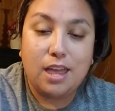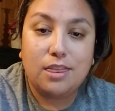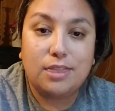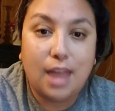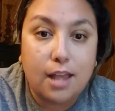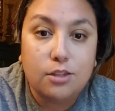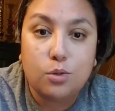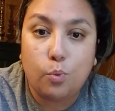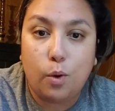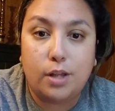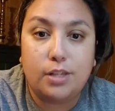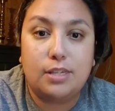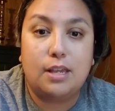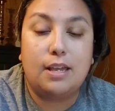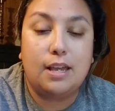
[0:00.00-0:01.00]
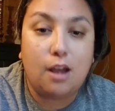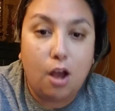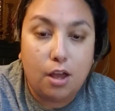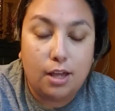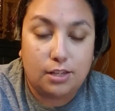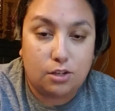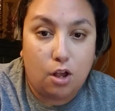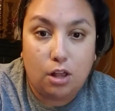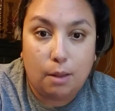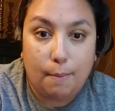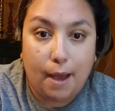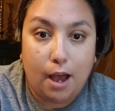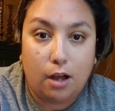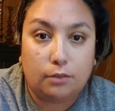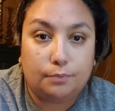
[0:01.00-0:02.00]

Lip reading: That's what it's all about.